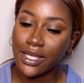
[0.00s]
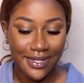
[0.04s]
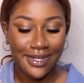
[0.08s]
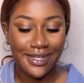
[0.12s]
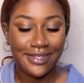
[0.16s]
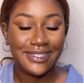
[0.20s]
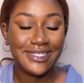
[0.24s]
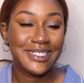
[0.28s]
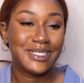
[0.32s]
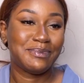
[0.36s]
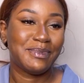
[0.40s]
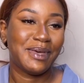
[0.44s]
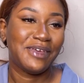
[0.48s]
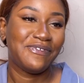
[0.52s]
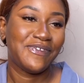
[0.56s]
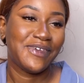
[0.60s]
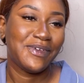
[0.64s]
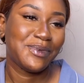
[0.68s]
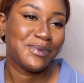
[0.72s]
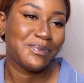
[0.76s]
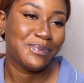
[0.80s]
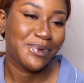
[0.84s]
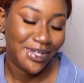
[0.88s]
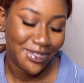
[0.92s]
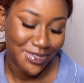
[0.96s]
Now this is my
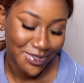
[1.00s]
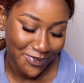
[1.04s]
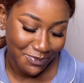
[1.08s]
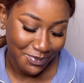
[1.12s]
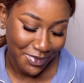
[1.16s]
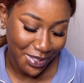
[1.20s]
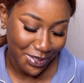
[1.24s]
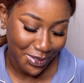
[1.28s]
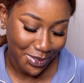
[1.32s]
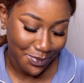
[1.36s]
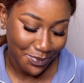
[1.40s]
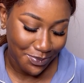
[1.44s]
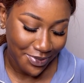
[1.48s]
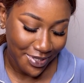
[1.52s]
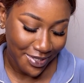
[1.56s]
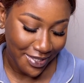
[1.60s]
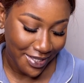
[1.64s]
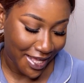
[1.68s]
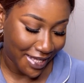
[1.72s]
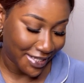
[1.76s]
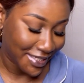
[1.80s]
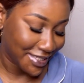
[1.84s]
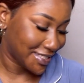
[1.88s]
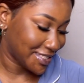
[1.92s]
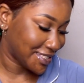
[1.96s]
favorite part of makeup,
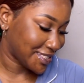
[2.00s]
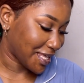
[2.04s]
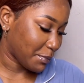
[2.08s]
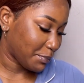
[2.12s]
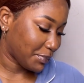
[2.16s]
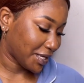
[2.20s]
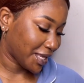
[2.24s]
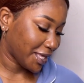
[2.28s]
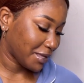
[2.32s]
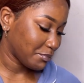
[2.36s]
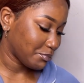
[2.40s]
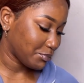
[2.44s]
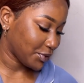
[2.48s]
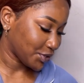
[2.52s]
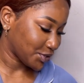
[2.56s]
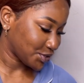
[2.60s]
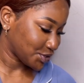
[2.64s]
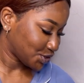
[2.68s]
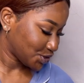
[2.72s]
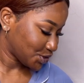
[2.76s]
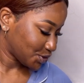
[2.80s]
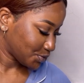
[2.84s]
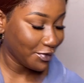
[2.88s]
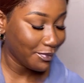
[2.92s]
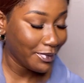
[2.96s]
and it is applying
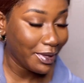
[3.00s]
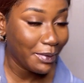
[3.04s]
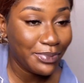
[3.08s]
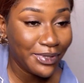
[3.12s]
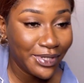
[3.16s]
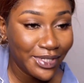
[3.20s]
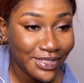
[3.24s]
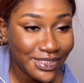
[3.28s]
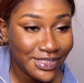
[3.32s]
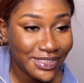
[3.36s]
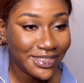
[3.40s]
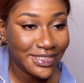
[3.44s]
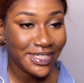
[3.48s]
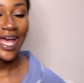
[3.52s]
blush. For my blush,